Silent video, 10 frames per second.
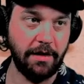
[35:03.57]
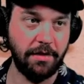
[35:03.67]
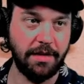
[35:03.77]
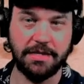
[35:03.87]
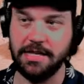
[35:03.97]

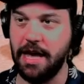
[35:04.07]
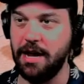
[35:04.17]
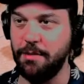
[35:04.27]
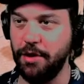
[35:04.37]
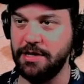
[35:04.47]
this
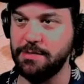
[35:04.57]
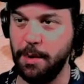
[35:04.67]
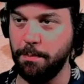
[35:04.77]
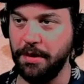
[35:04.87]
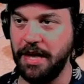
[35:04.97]
animal has
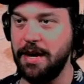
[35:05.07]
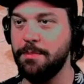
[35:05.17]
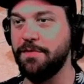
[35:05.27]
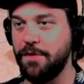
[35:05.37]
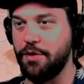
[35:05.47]
been
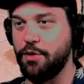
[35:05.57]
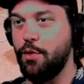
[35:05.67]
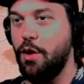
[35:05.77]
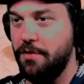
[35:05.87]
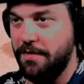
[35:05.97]
blamed for the
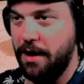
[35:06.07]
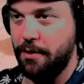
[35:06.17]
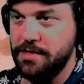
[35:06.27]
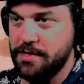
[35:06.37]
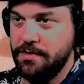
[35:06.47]

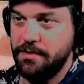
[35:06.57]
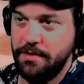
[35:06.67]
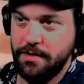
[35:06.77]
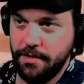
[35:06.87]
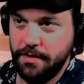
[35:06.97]
coronavirus
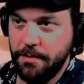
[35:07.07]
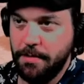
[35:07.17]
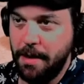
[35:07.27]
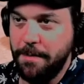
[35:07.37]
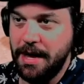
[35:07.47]

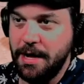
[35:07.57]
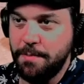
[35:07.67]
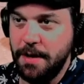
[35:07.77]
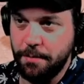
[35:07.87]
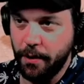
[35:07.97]
by many
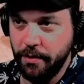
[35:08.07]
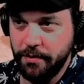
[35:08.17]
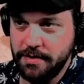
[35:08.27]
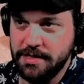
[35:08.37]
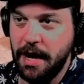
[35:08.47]
people.
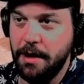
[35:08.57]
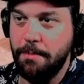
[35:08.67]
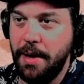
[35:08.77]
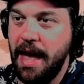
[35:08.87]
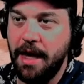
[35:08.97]
It's not a
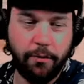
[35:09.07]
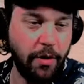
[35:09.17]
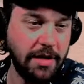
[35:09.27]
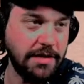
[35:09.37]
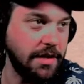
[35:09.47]
bat.
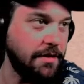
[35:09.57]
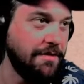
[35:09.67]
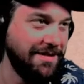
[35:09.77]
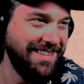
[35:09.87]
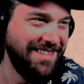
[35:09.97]
What is it?
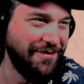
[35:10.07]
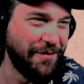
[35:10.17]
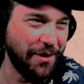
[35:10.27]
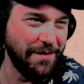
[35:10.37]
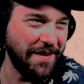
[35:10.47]

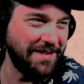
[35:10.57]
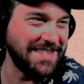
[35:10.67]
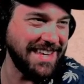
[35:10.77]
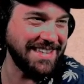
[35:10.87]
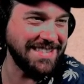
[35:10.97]
45
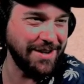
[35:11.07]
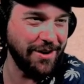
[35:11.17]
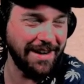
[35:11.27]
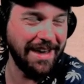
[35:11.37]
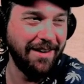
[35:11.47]
seconds
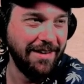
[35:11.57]
starting now.